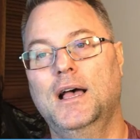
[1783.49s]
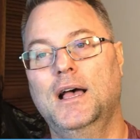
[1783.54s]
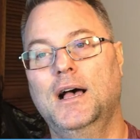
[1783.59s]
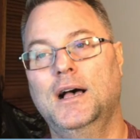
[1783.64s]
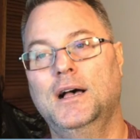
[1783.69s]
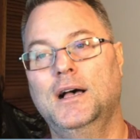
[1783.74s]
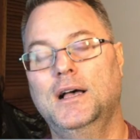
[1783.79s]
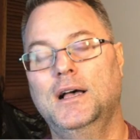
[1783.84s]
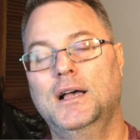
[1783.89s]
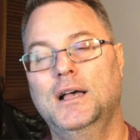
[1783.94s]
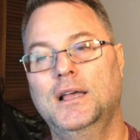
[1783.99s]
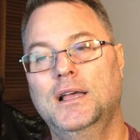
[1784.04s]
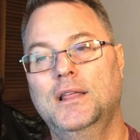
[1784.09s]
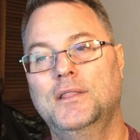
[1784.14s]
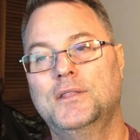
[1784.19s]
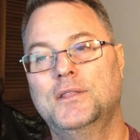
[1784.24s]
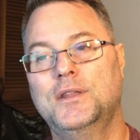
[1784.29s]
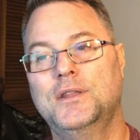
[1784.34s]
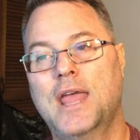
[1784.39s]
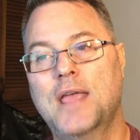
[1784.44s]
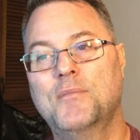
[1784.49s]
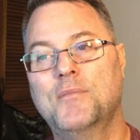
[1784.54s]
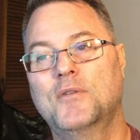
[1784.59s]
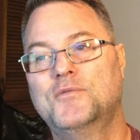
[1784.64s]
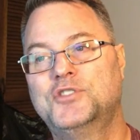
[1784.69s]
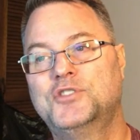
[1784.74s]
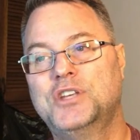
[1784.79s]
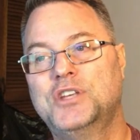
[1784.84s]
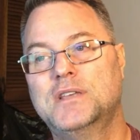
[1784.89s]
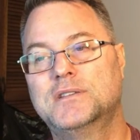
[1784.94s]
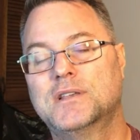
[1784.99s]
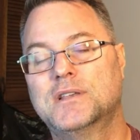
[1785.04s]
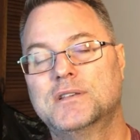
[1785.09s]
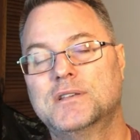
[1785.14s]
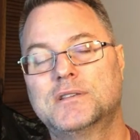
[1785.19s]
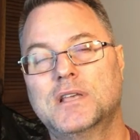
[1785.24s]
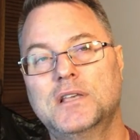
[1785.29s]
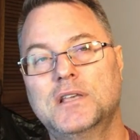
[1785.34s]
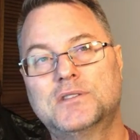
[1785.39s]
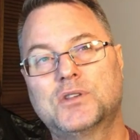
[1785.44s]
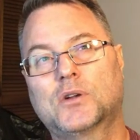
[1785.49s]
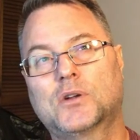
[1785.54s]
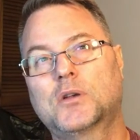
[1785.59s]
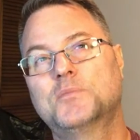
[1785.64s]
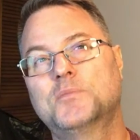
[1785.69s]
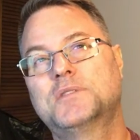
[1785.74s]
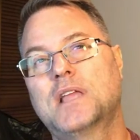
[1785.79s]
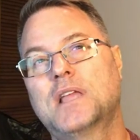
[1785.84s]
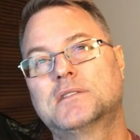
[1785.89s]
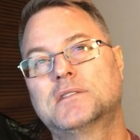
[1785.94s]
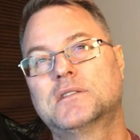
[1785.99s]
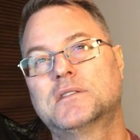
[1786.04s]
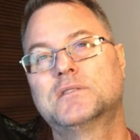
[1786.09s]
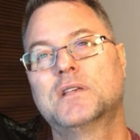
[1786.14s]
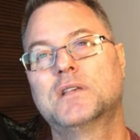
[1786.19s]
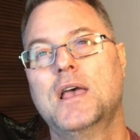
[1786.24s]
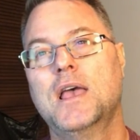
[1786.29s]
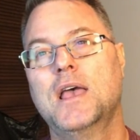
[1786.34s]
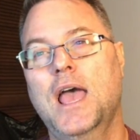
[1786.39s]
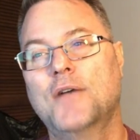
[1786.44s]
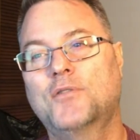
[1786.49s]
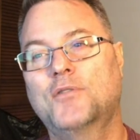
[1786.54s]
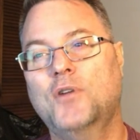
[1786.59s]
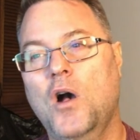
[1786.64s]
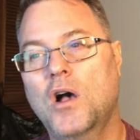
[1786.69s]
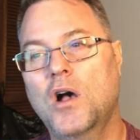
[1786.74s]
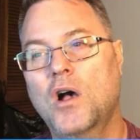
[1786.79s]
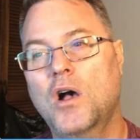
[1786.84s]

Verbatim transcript: his circumstances have caused the name of Jesus to be more